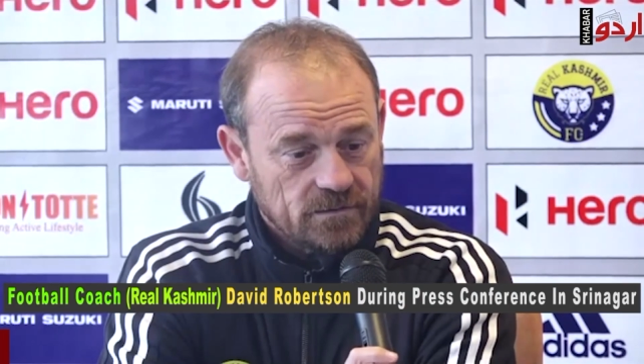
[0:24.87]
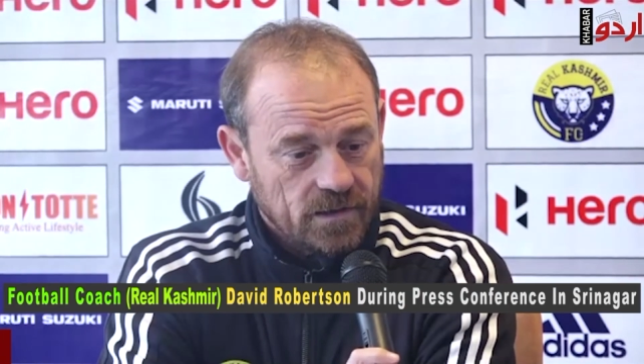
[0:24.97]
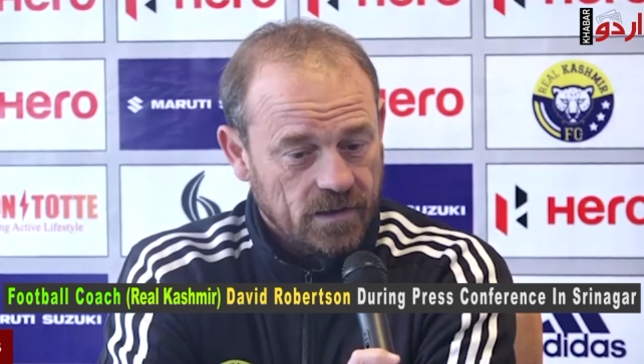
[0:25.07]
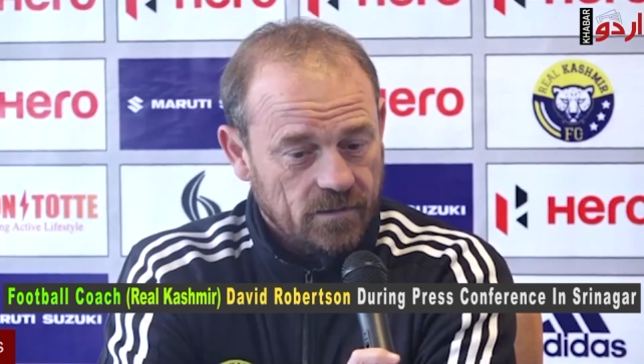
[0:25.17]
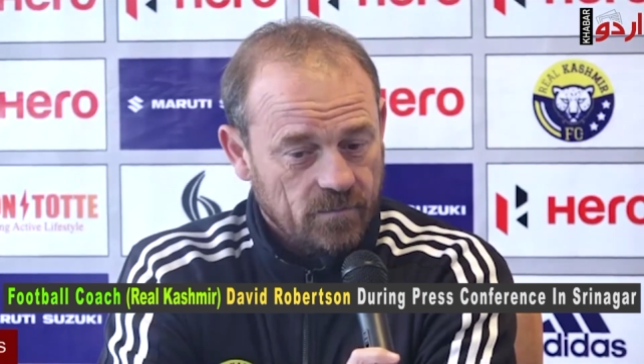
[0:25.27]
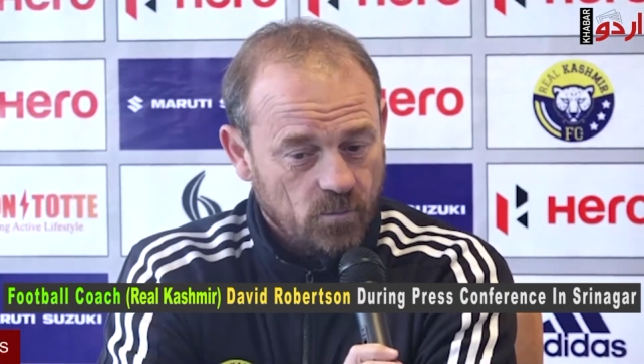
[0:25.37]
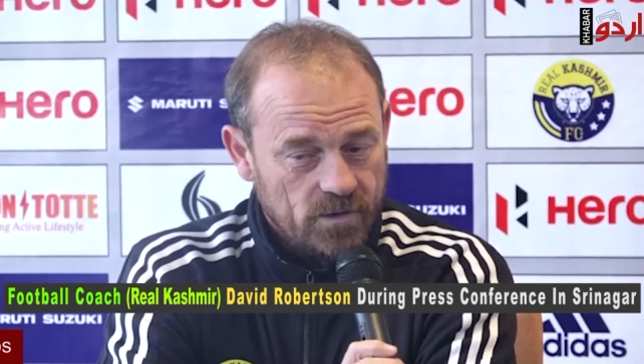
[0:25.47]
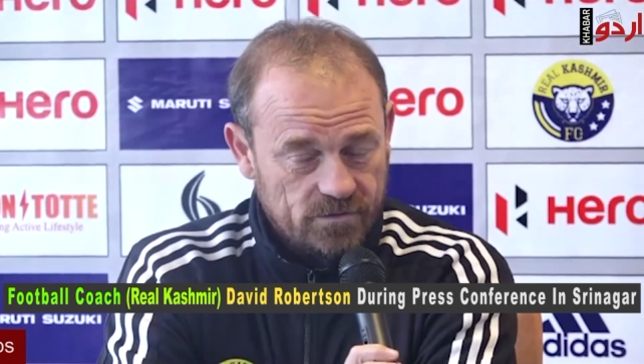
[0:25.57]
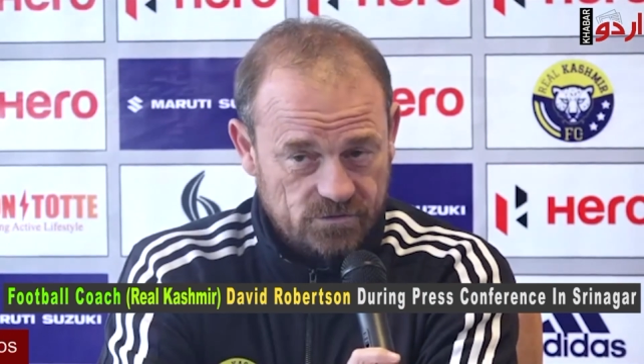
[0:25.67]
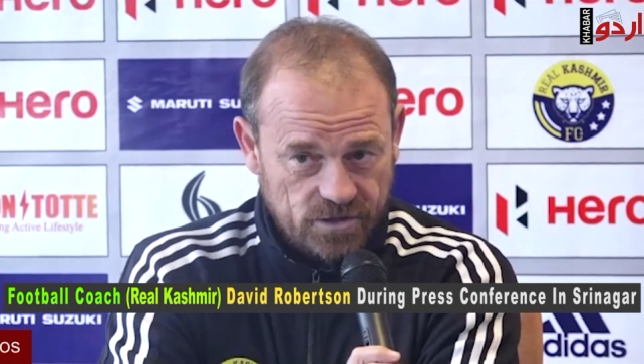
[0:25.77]
Um, the
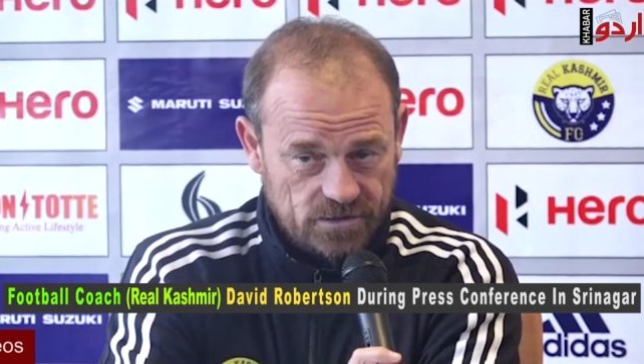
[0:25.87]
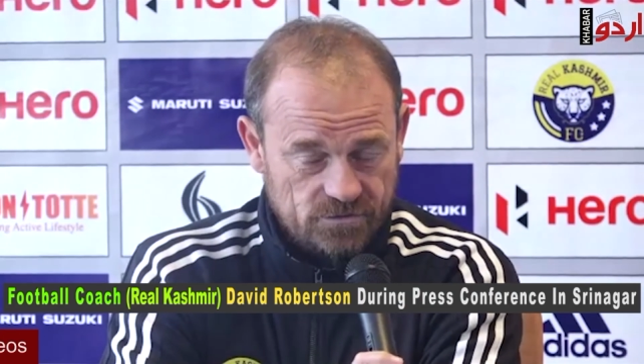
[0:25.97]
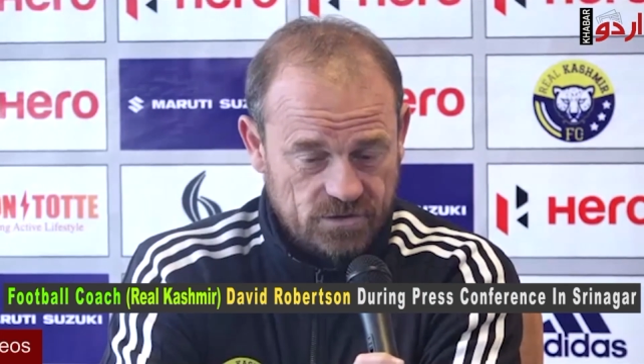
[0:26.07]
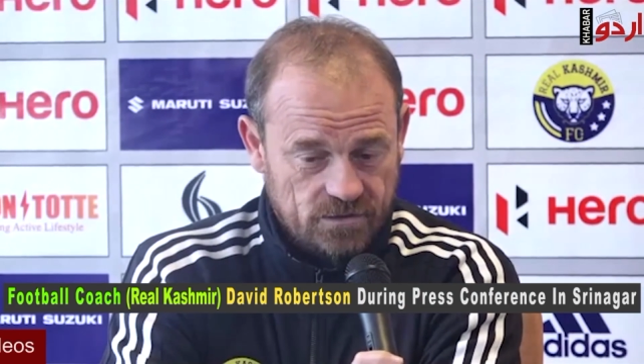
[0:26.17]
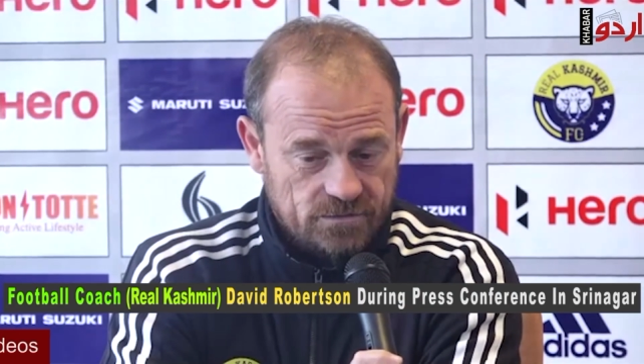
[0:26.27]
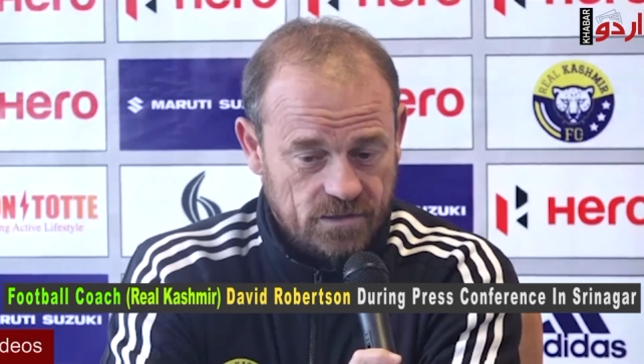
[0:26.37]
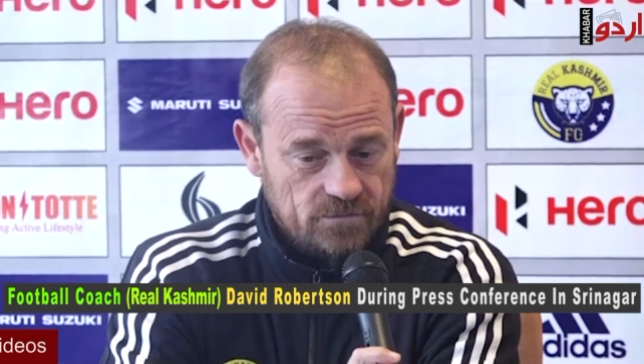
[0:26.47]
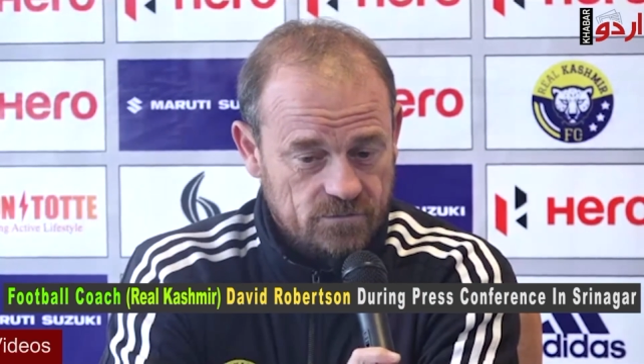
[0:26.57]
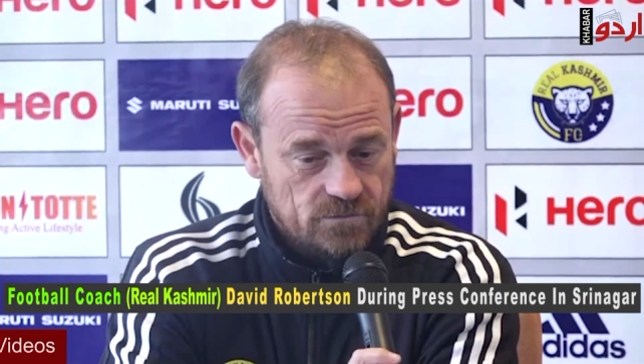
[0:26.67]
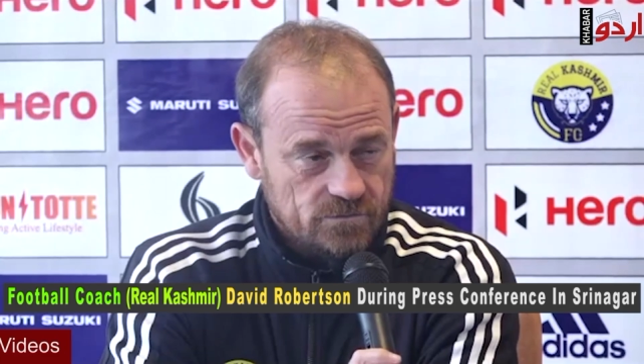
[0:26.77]
weather's changed here
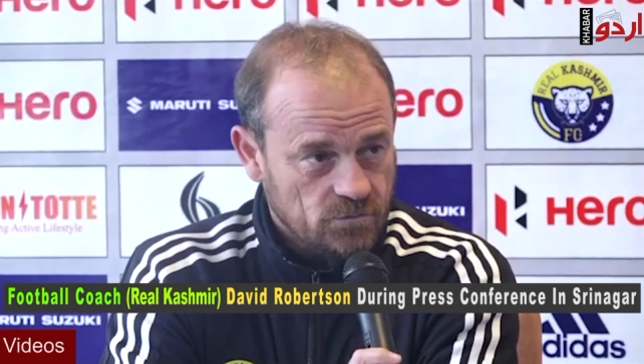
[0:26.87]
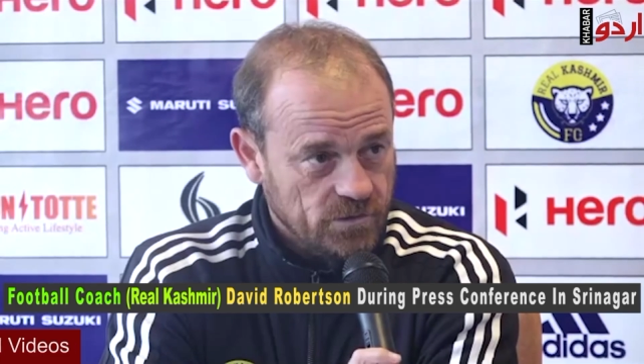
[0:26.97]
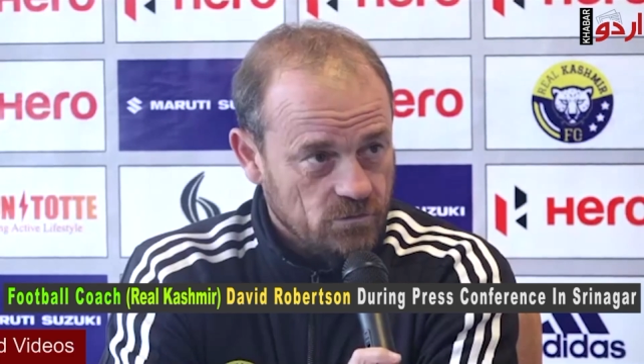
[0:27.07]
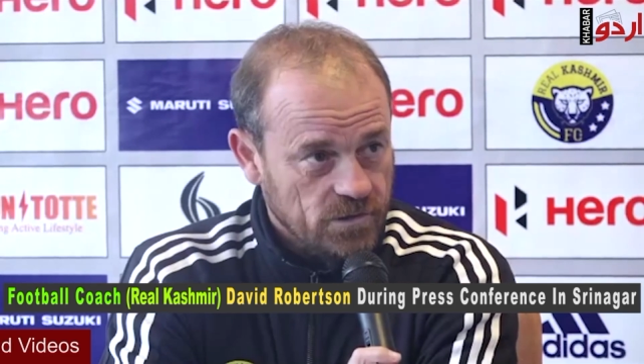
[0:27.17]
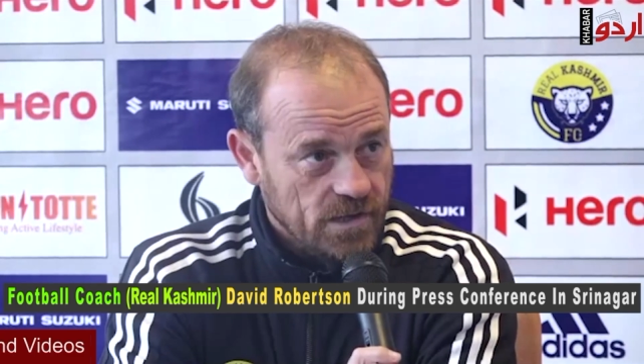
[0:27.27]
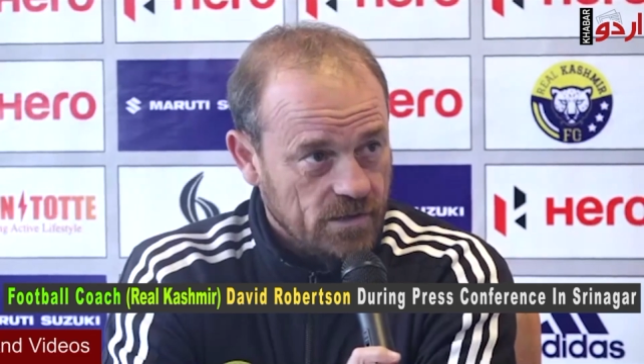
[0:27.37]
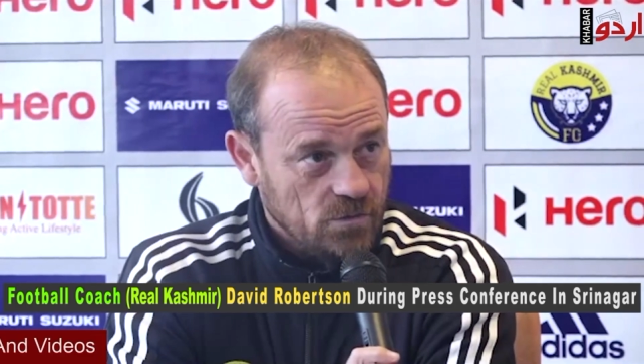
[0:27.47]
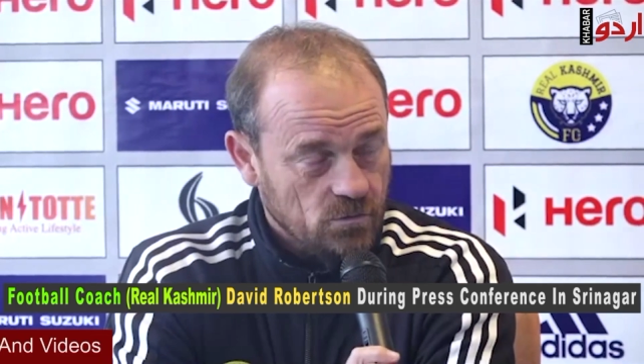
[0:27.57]
now, so it's only going to get